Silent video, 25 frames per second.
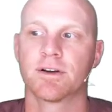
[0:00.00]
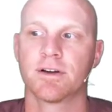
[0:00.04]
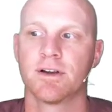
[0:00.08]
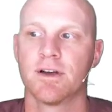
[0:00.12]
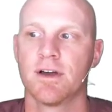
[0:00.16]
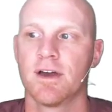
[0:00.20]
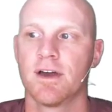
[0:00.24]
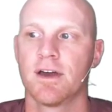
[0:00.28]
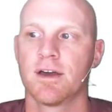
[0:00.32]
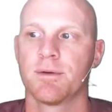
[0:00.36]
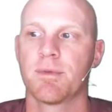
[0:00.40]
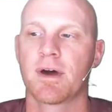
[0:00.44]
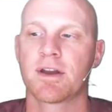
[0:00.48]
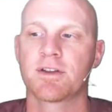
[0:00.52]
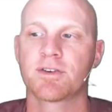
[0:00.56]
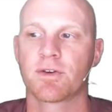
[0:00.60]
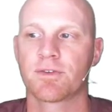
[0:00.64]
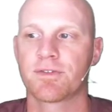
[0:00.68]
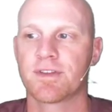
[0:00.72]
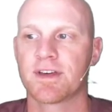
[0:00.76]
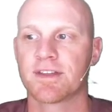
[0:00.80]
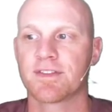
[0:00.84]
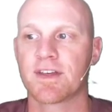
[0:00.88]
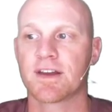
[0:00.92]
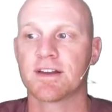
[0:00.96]
You might as
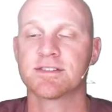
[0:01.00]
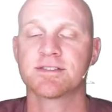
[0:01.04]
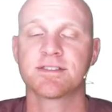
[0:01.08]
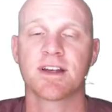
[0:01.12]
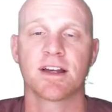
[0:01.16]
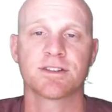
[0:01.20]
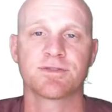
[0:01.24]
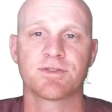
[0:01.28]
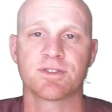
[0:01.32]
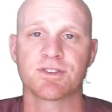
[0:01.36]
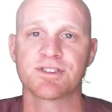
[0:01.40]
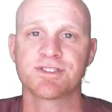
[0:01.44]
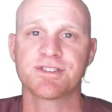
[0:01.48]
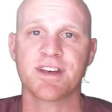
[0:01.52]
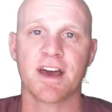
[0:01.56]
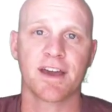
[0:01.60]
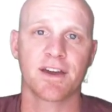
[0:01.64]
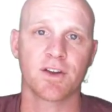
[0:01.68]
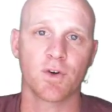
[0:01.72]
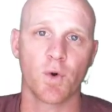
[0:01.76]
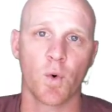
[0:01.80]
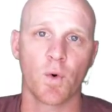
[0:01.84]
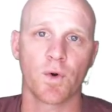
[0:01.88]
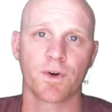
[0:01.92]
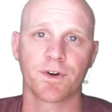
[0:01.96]
well think of that, it stands for
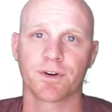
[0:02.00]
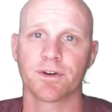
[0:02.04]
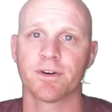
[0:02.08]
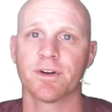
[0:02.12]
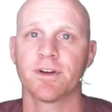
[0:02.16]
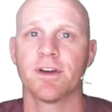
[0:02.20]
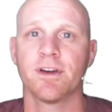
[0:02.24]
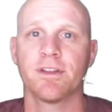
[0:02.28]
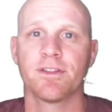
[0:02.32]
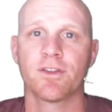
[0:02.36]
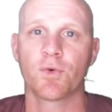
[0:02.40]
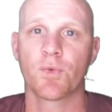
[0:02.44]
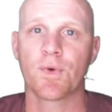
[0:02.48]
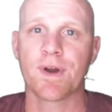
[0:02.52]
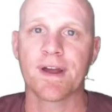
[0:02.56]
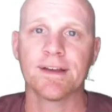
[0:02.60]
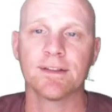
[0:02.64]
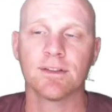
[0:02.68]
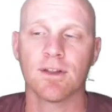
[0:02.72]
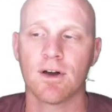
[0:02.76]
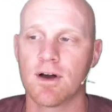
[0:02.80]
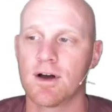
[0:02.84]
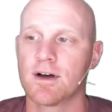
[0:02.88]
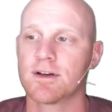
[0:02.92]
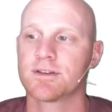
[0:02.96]
second order in the
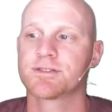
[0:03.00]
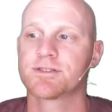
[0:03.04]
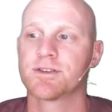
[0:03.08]
rate law.